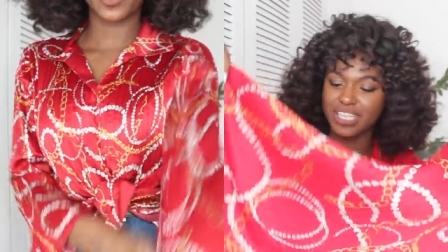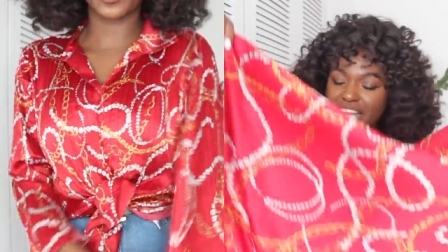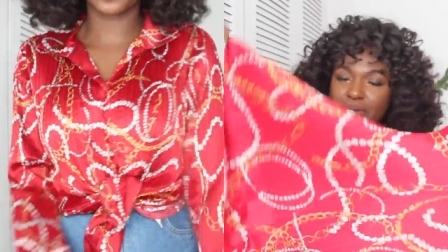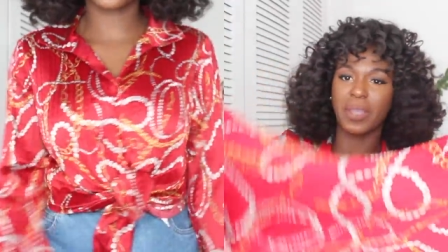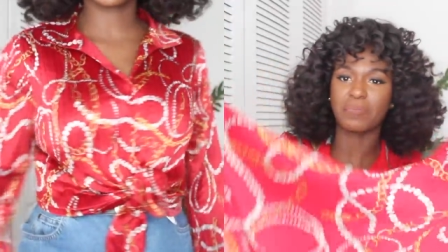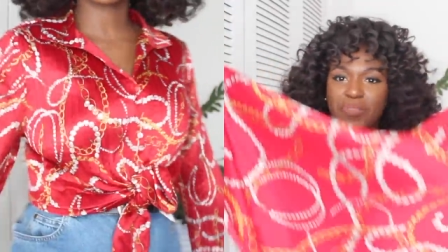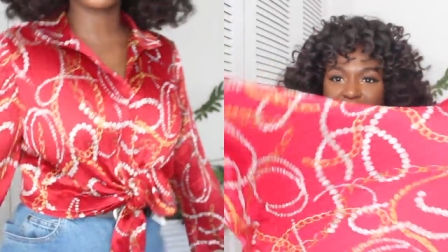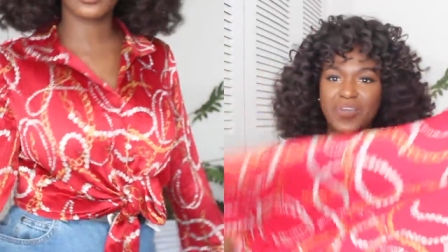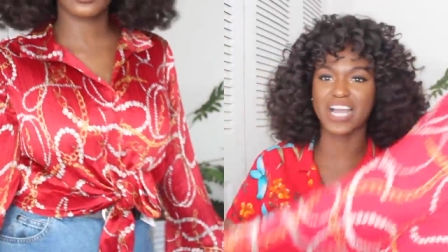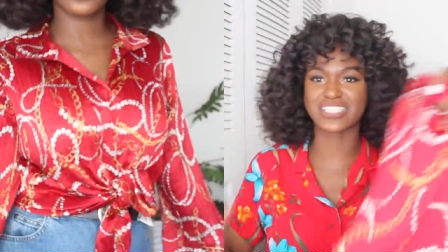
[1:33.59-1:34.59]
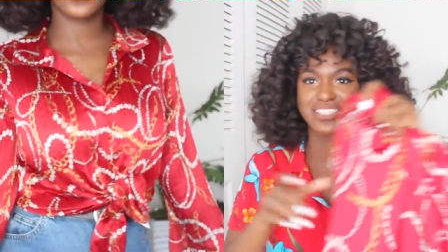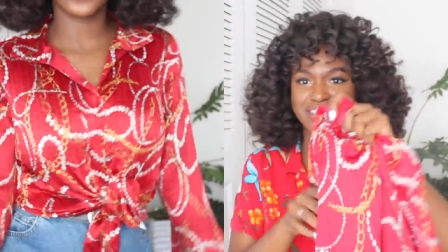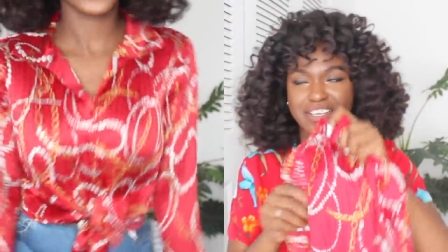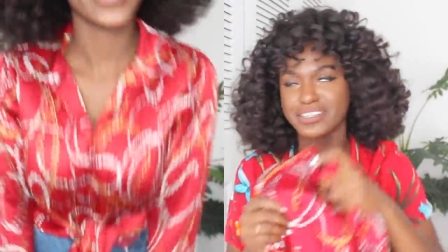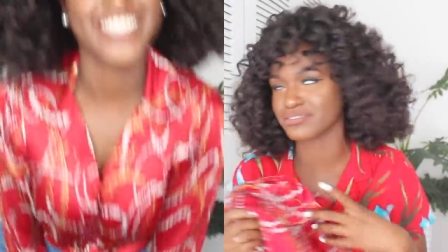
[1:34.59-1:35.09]
Anyway, you guys can
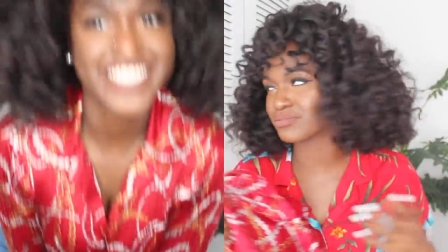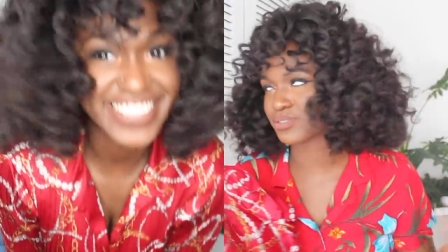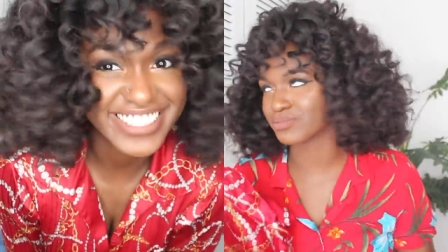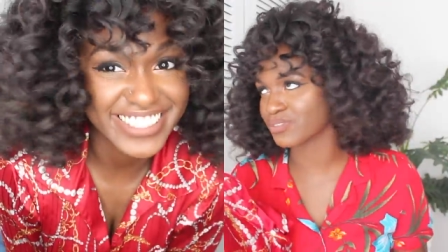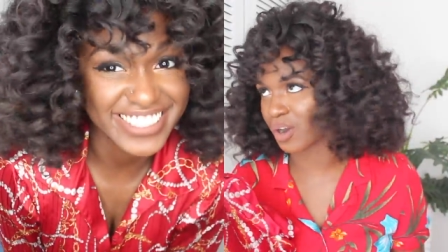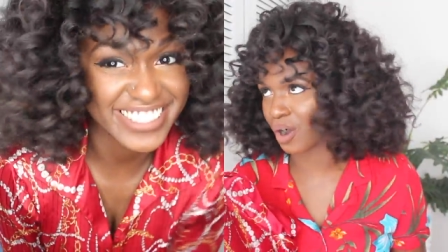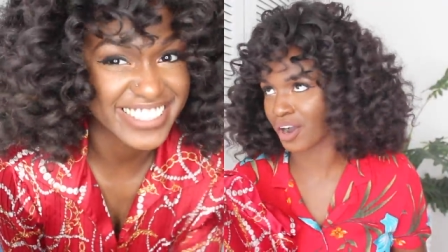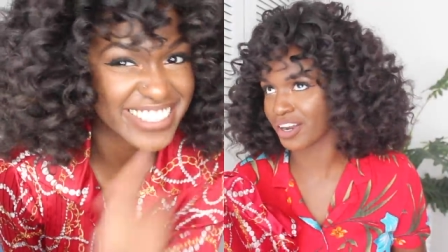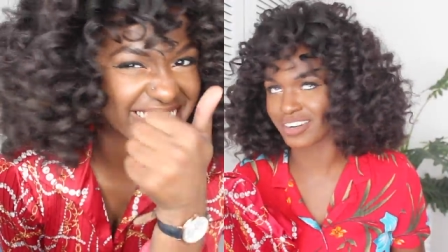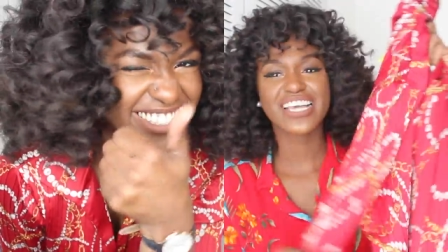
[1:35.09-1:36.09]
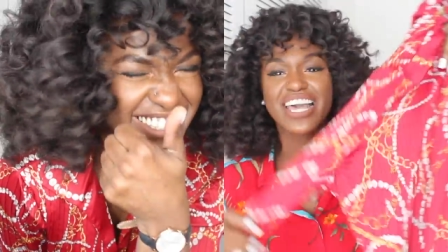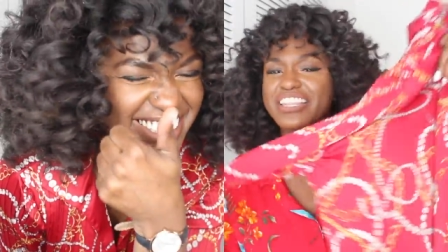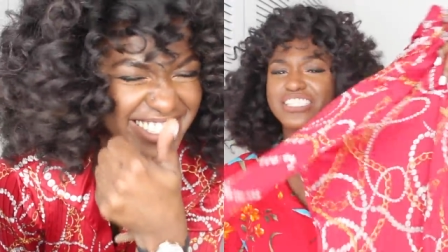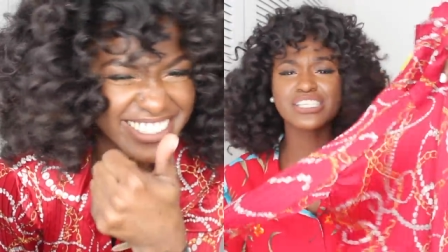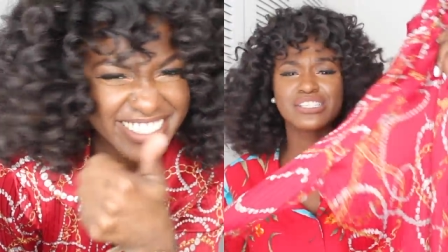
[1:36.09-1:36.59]
see it on. This